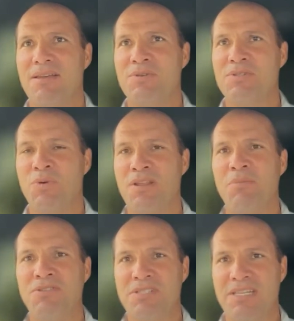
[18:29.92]
one of the
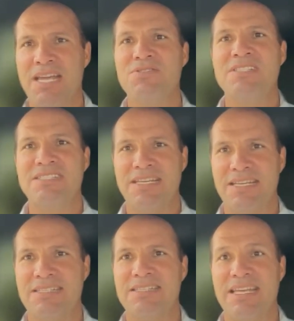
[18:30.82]
most dangerous
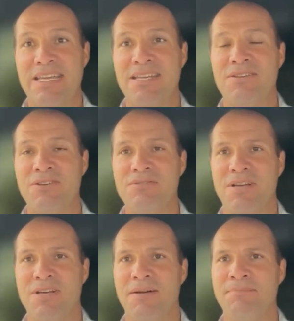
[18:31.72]
cities in
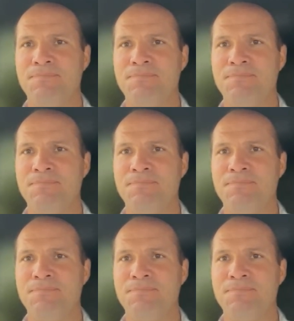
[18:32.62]
Utah.